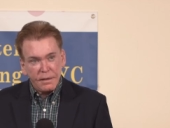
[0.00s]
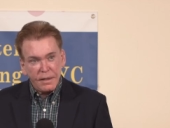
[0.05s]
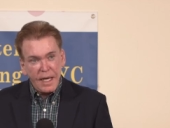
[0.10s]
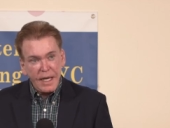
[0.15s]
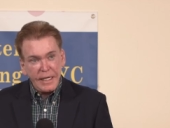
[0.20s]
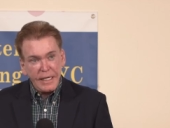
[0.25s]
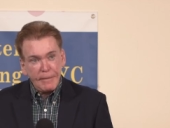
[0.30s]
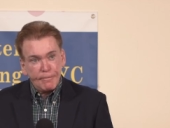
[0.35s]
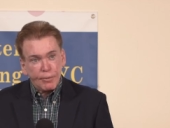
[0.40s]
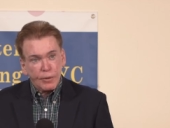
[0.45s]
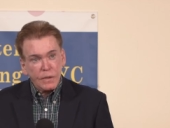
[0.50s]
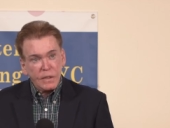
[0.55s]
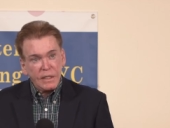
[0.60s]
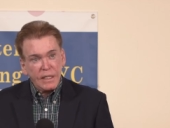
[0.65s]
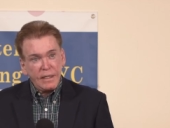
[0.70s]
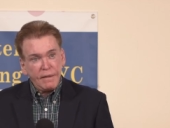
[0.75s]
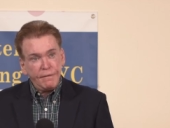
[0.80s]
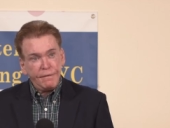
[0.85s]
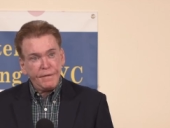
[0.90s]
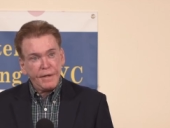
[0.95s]
any
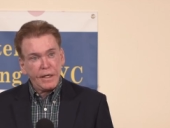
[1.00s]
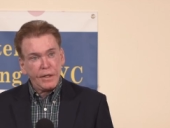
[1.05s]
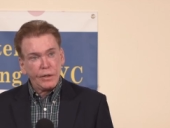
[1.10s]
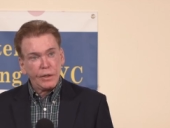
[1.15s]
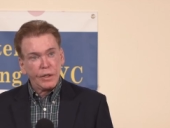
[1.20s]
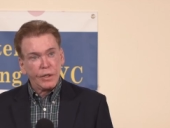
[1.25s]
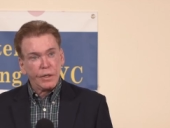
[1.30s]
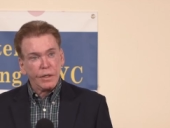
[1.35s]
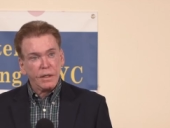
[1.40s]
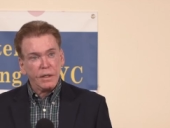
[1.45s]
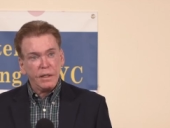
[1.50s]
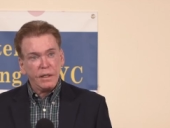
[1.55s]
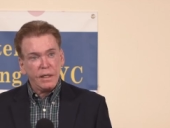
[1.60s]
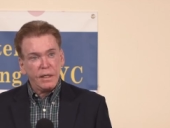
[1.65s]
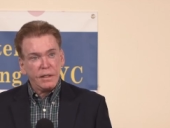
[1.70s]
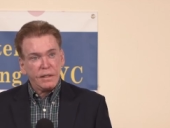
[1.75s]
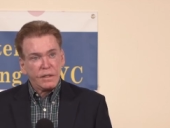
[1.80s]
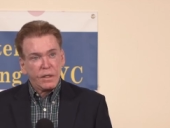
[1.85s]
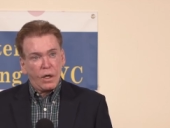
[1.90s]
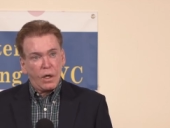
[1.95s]
perceived failure,
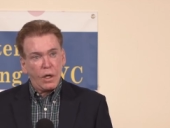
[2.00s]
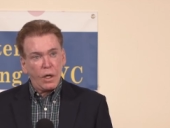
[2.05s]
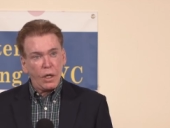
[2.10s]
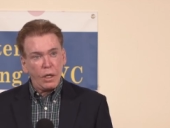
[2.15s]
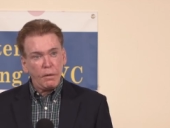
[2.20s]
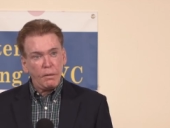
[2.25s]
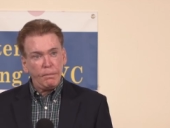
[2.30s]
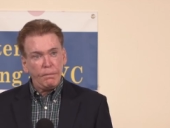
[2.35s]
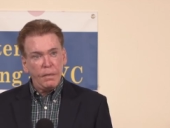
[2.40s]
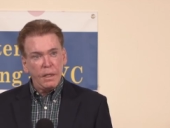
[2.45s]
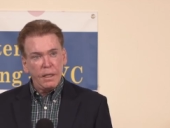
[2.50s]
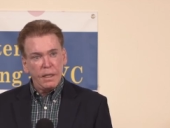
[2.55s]
it's all